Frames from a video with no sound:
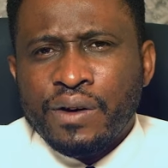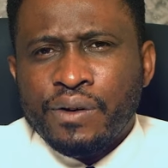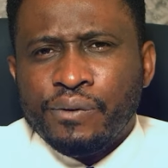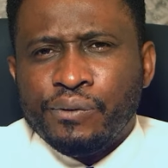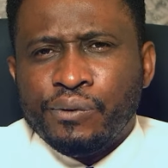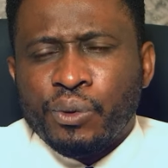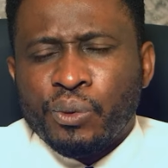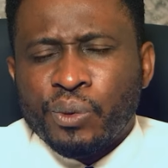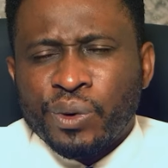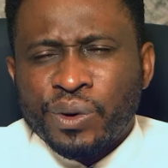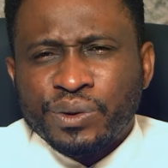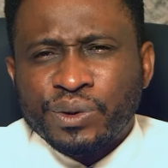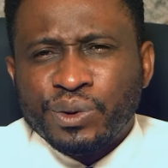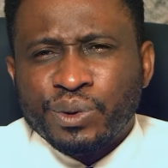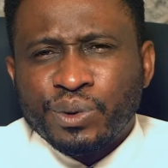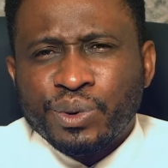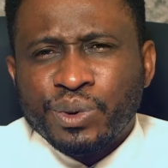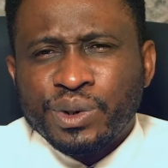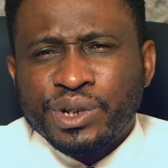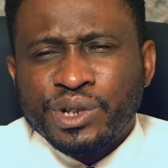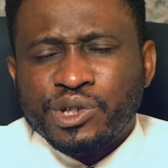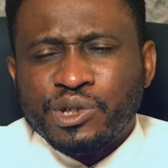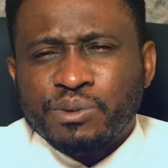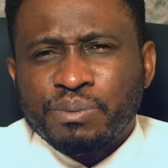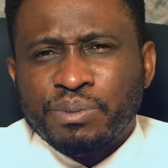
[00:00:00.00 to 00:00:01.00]
for what the
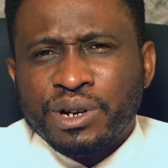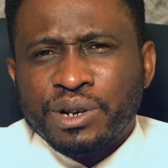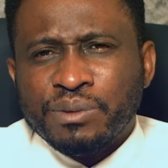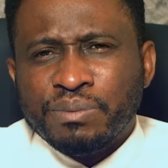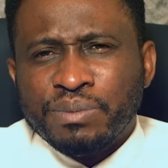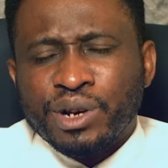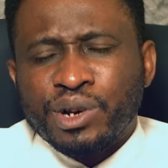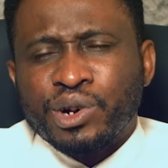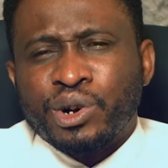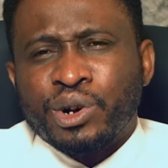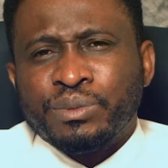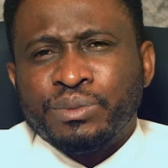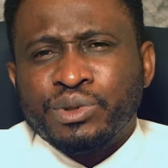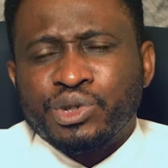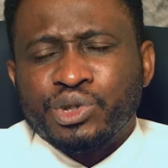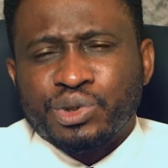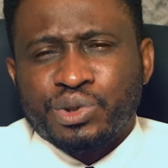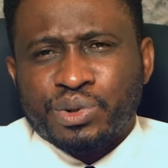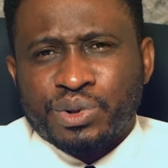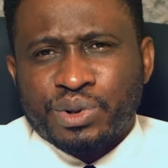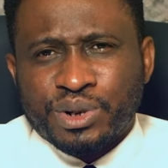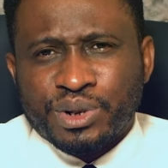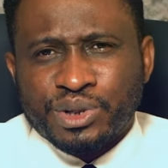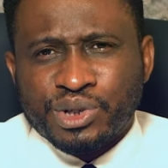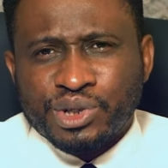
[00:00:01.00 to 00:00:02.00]
Holy Spirit becomes
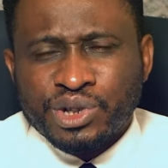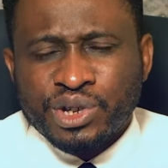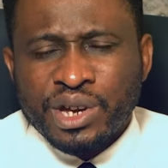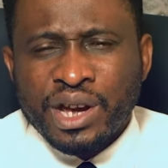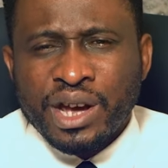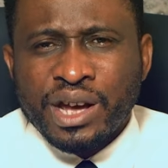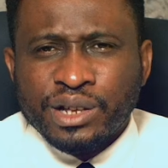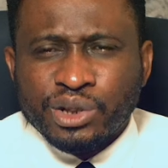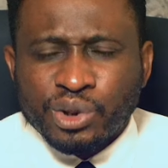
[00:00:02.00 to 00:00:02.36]
to us.